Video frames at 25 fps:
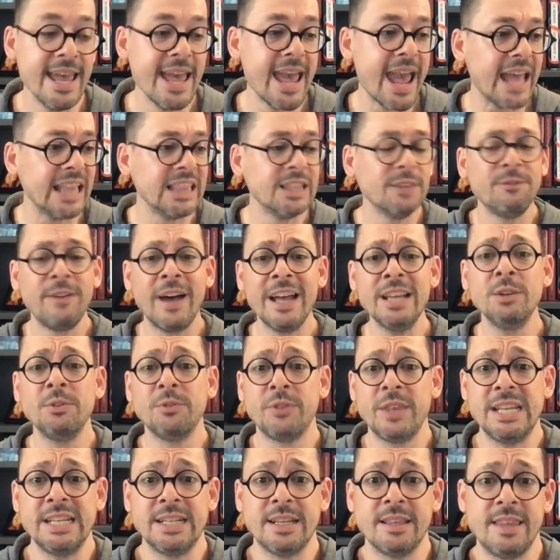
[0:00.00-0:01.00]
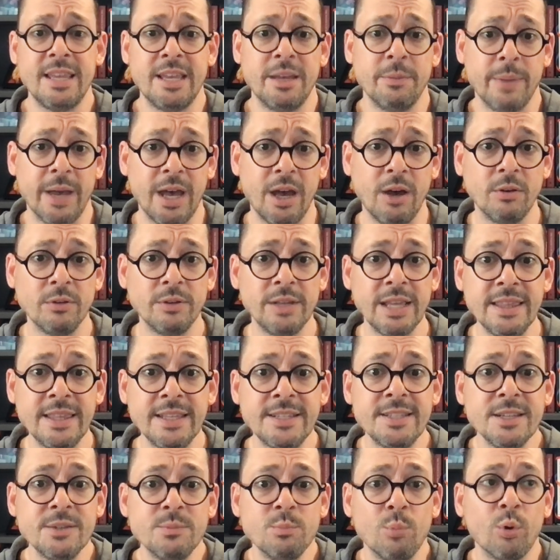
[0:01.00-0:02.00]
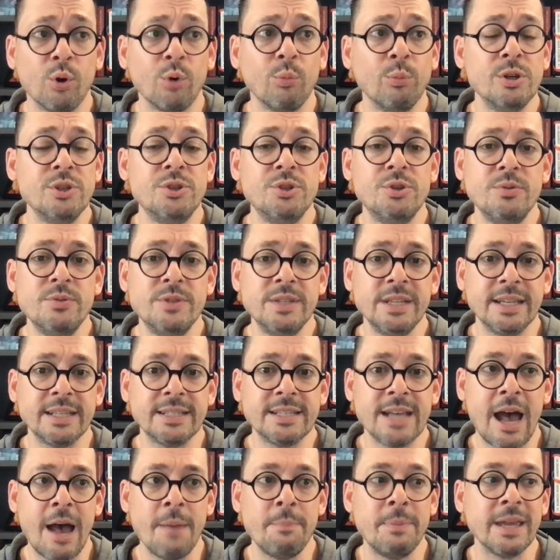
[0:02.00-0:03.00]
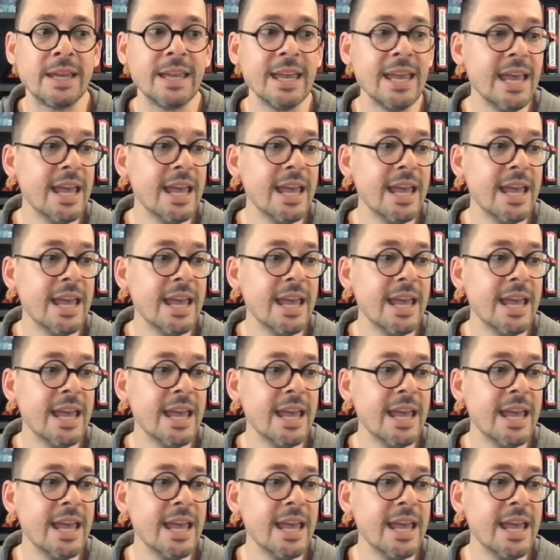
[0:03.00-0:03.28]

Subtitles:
And the final thing to think about, and this is more when choosing a topic,